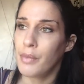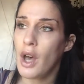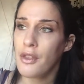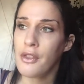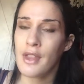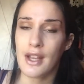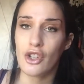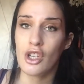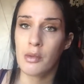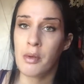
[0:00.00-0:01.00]
But other than
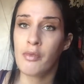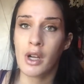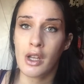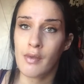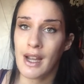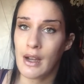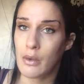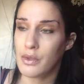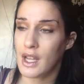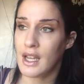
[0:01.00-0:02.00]
that, she's just been running
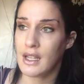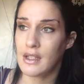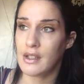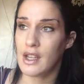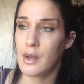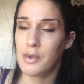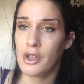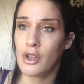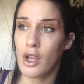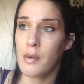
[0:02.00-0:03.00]
around and it was
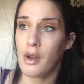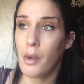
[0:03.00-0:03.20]
a nightmare.